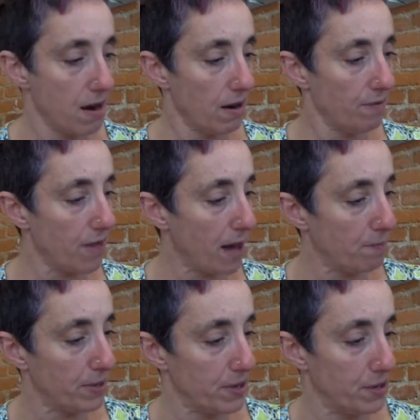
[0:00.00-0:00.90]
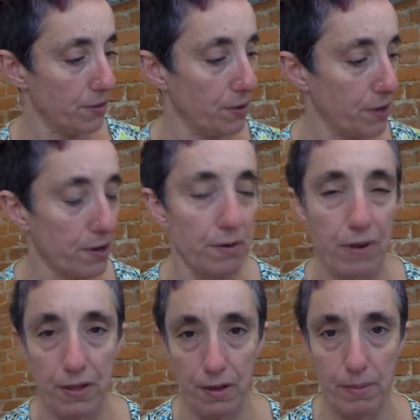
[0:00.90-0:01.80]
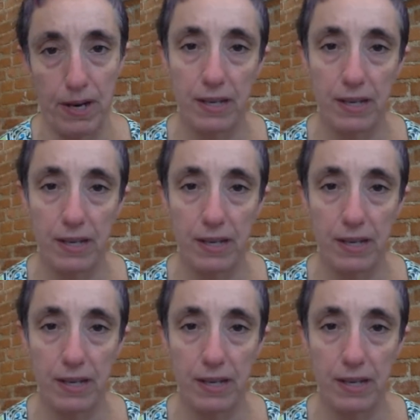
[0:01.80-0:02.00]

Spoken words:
of that peculiar rhythm, right?